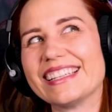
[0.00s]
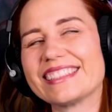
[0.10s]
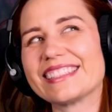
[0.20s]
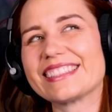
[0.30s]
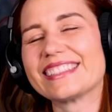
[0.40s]

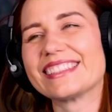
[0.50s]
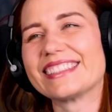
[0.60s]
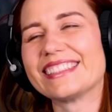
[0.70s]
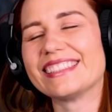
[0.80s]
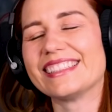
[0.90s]
It's just
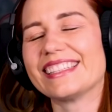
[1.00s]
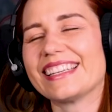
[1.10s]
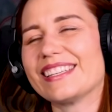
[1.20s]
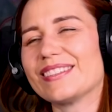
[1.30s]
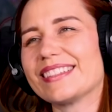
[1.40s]

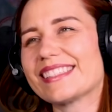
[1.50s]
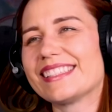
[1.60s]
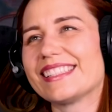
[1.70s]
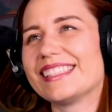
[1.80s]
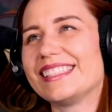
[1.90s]
like you
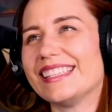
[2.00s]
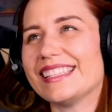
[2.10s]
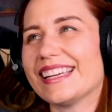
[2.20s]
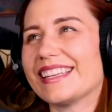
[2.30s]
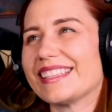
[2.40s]
listen to the
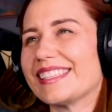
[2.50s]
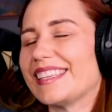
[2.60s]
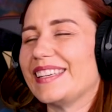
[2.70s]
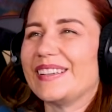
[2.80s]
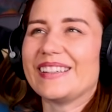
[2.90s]
details
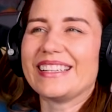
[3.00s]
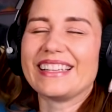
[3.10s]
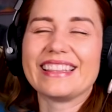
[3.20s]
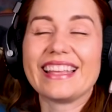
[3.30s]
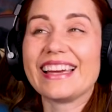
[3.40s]
here
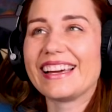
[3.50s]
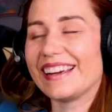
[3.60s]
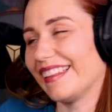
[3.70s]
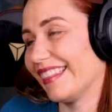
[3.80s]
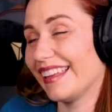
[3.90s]
and
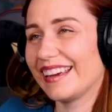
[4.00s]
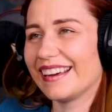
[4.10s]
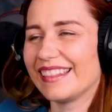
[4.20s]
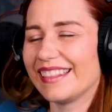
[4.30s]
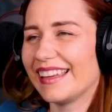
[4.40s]
there and there
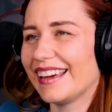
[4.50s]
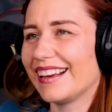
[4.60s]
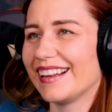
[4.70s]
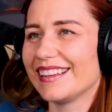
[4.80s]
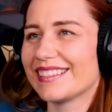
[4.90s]
and there,
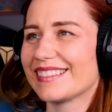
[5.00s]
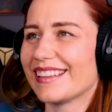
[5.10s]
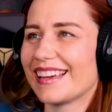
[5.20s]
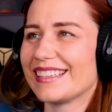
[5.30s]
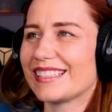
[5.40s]
and I just,
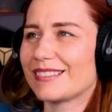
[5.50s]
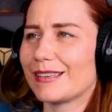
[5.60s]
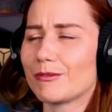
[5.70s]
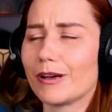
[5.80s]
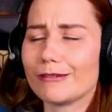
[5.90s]
I just
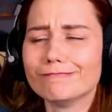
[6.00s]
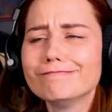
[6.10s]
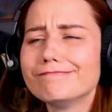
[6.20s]
keep going,